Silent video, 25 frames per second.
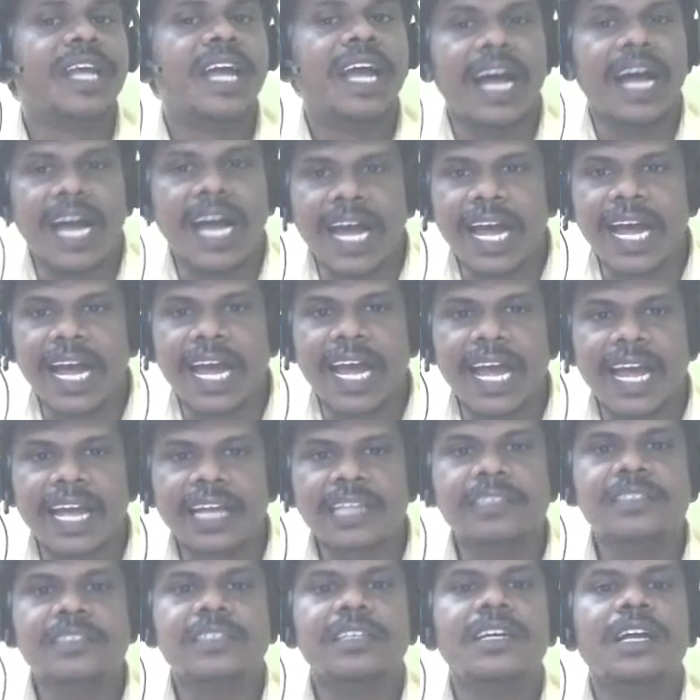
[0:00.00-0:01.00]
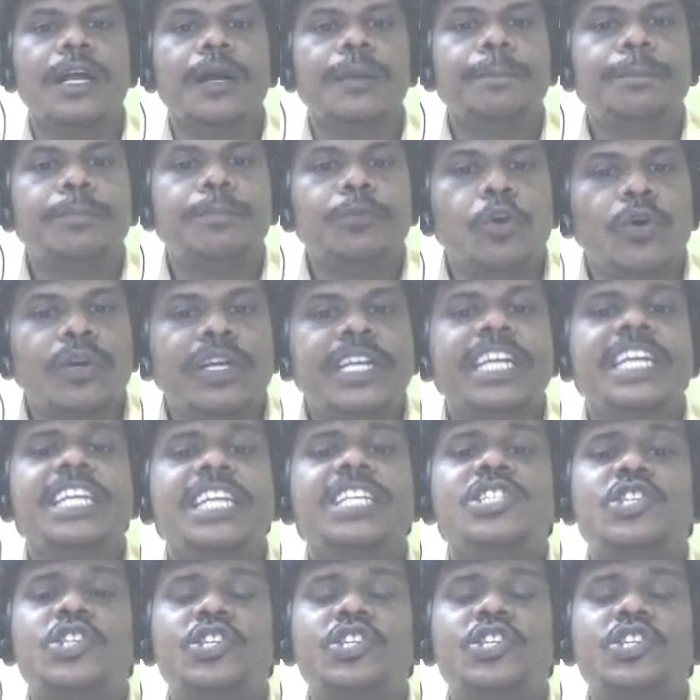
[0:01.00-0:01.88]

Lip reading: and proteins